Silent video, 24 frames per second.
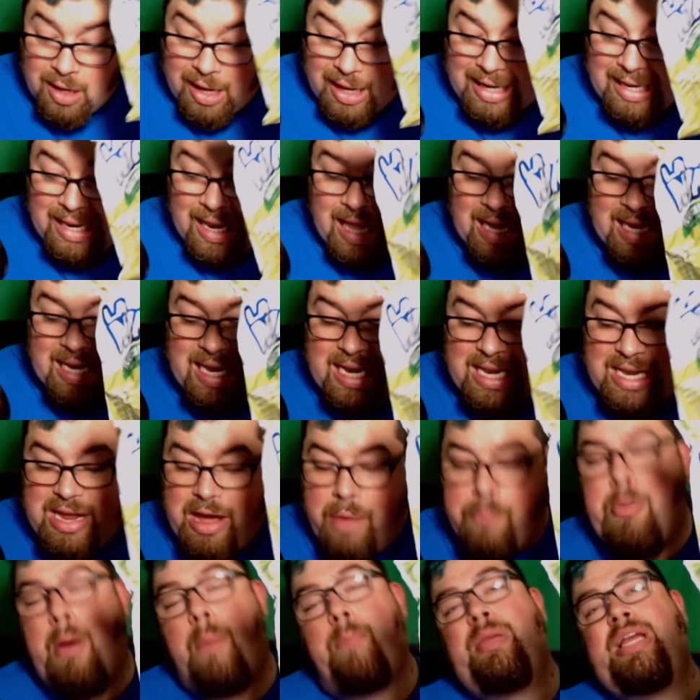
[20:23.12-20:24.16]
La Niña
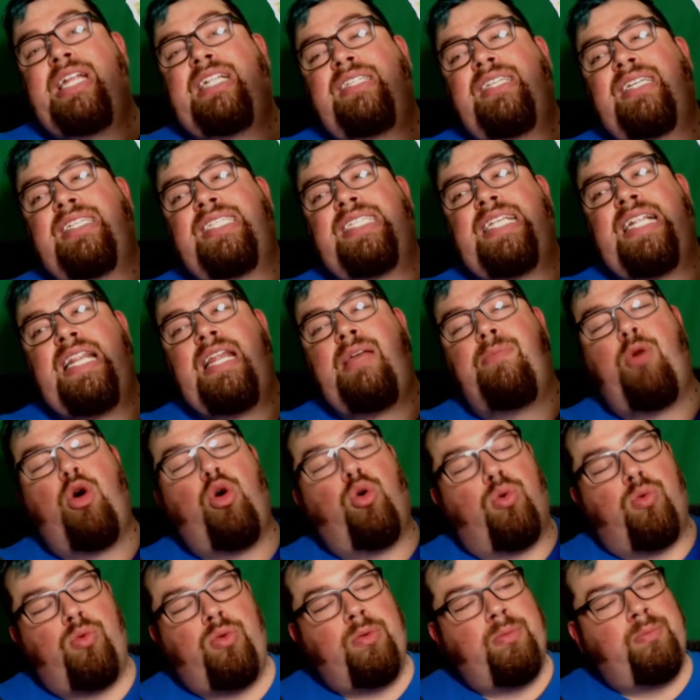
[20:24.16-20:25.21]
Papitas
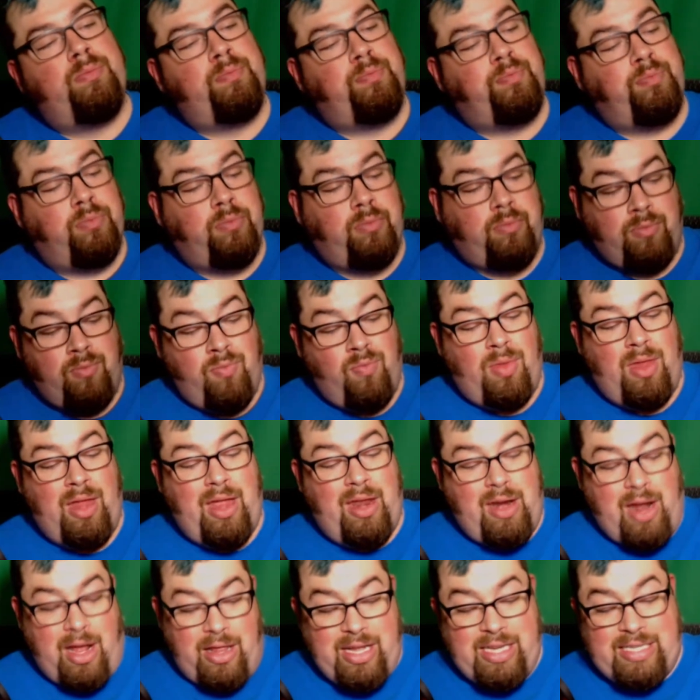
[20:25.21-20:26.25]
Limón.
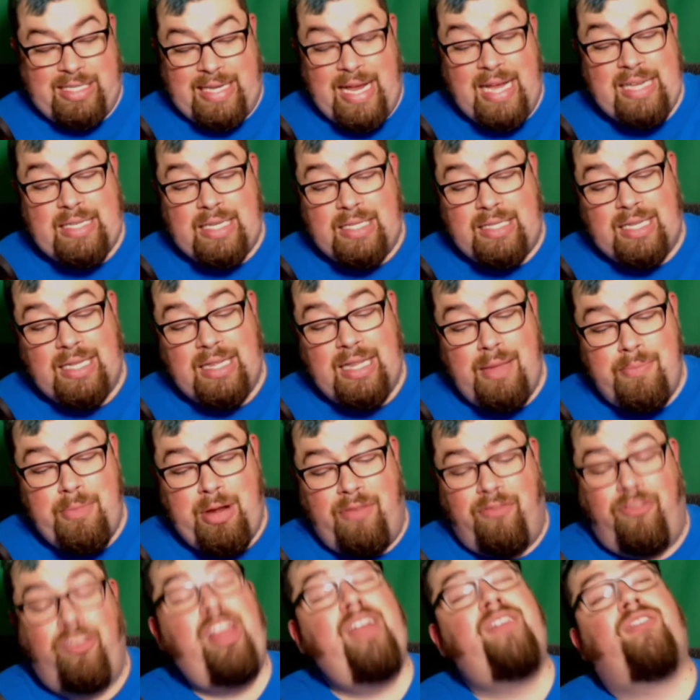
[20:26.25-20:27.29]
Now this says it's a lemon
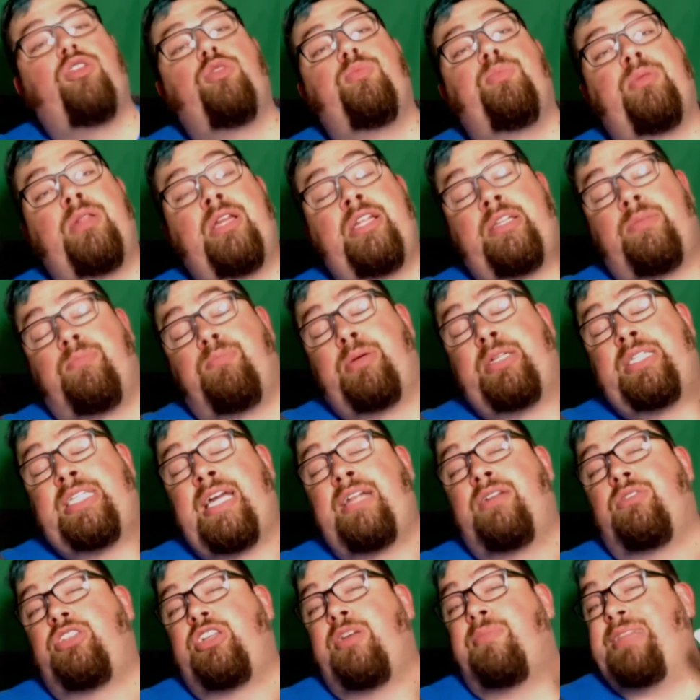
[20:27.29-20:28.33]
flavored
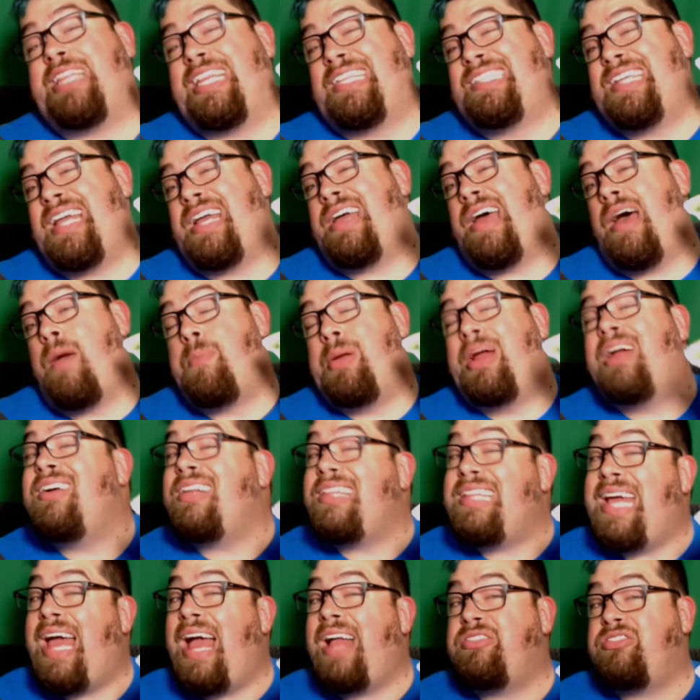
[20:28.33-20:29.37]
potato chip, but that's a,
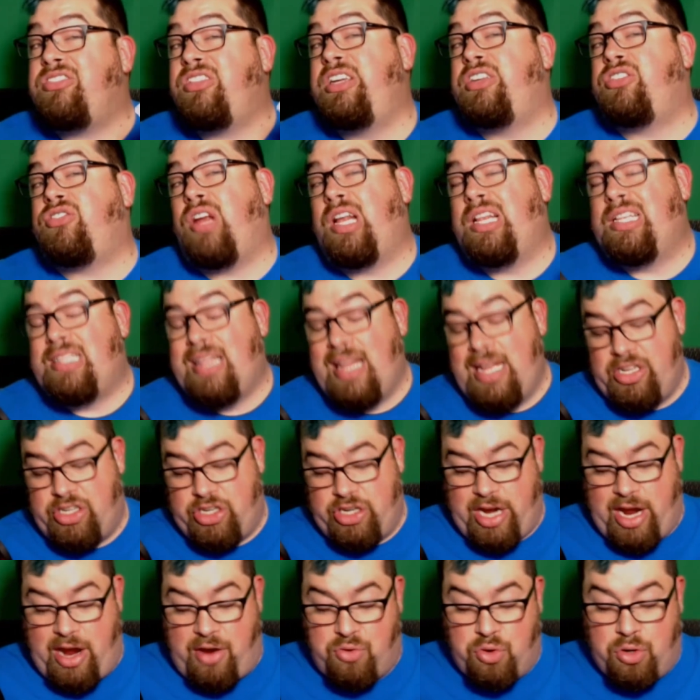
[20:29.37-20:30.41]
apparently actually a
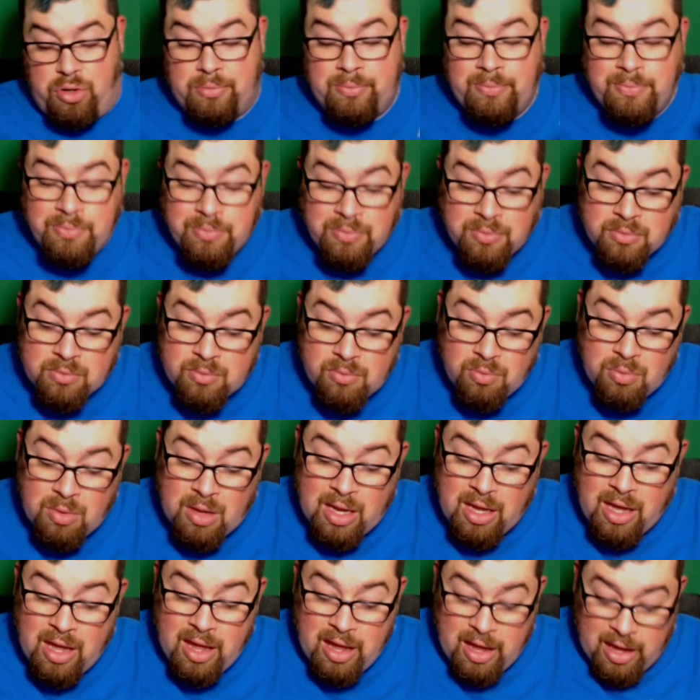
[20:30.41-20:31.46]
translation error.
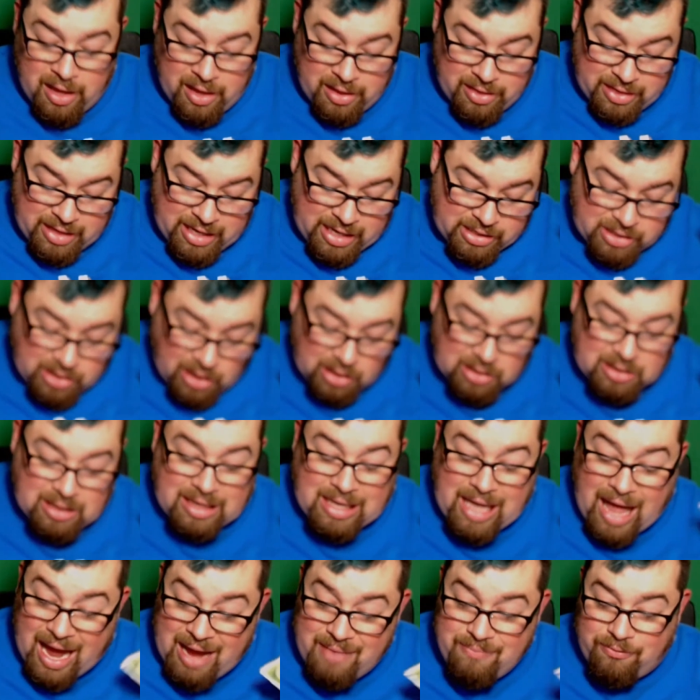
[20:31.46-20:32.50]
These are
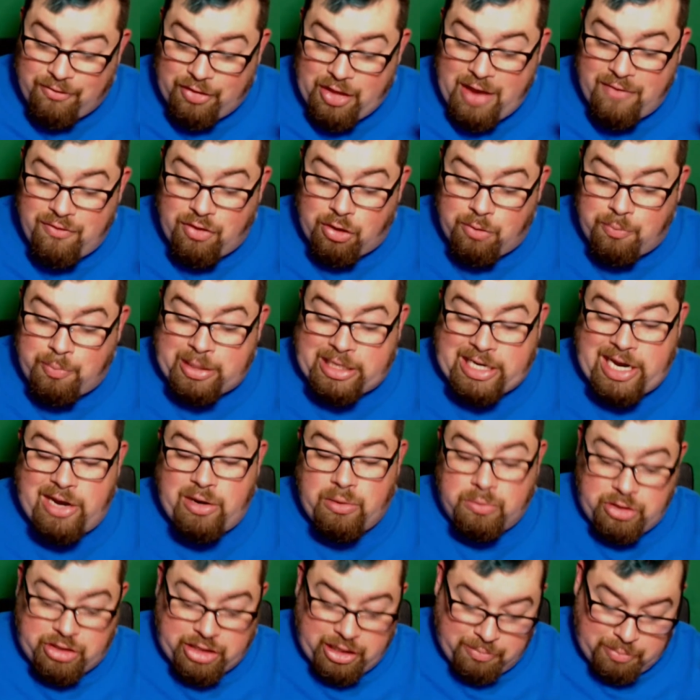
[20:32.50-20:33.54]
lime flavored
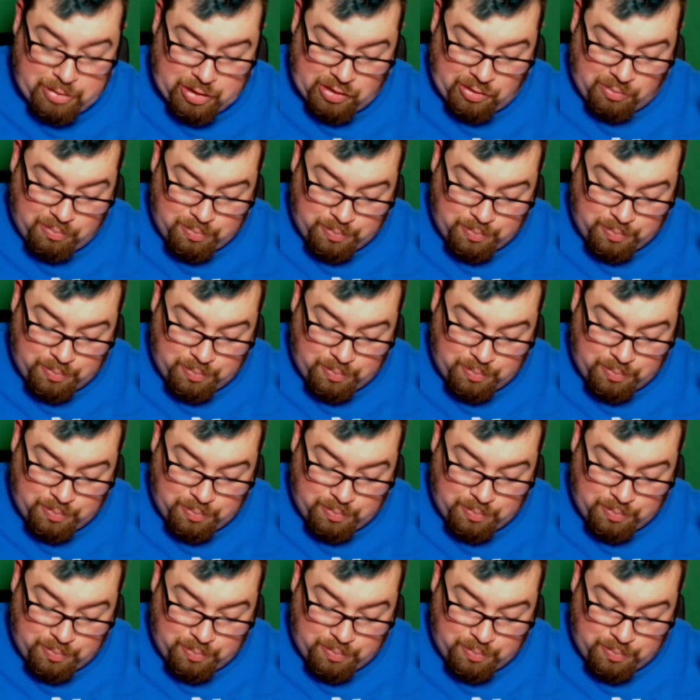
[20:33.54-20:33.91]
potato chips.